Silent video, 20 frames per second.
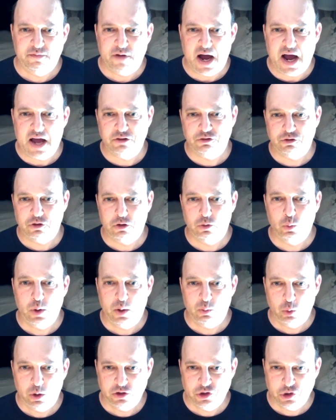advisor
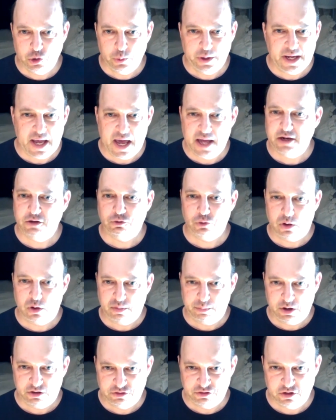when we're doing any
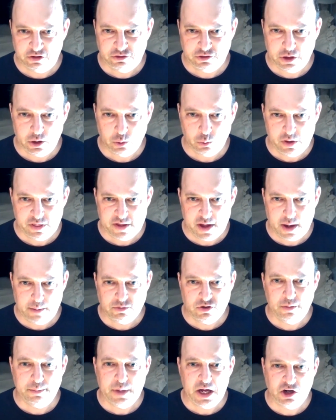sort of business deal with
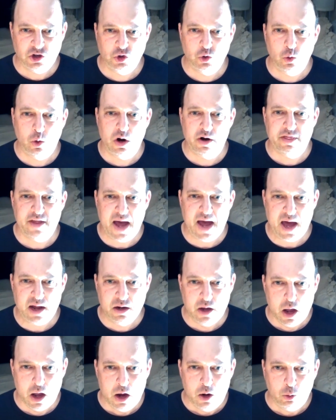them to make sure
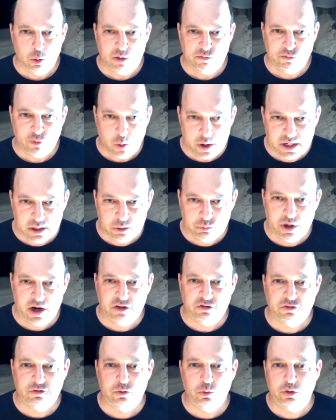that we're avoiding
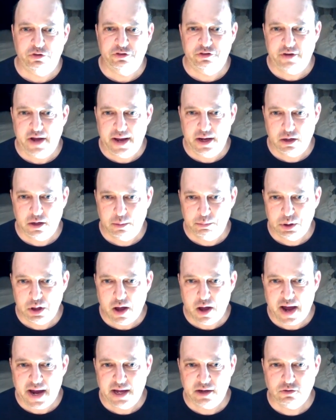risk, we're staying
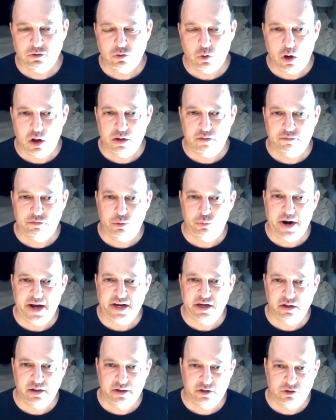compliant, all of the
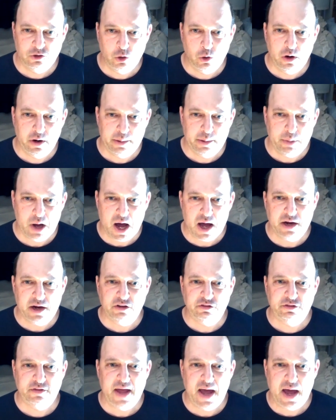regulatory
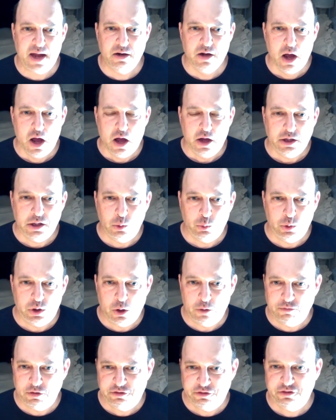bodies that, you know, would
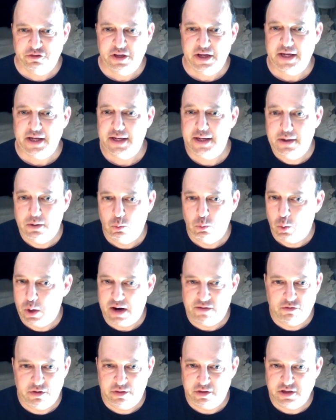oversee
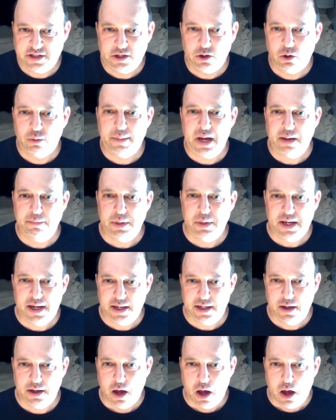whatever the deal may
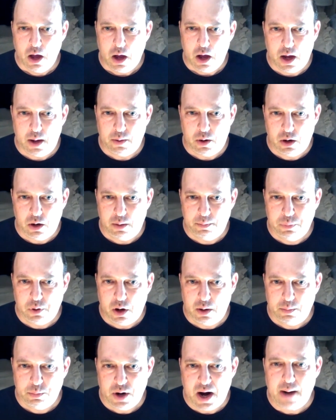be. Uh, are,
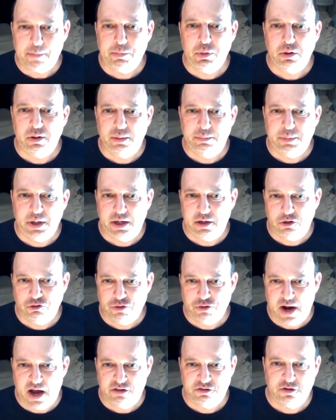are properly being
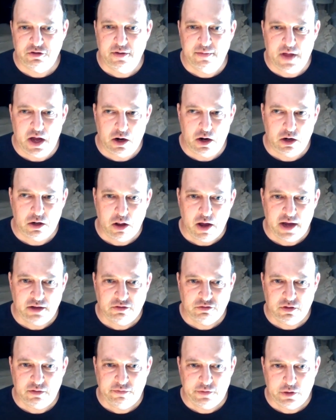addressed, and that our
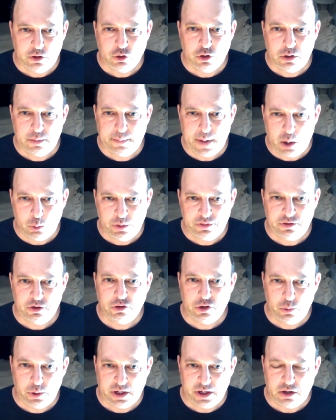clients can feel good about what
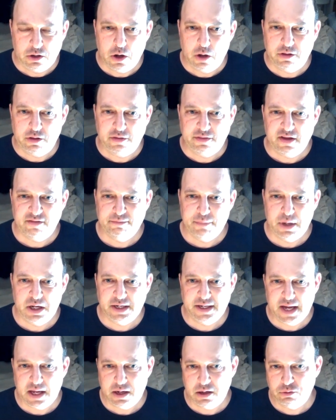they're doing and know that they've
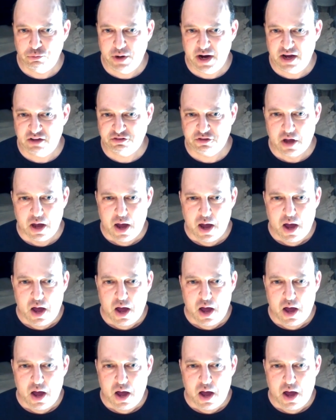mitigated risk.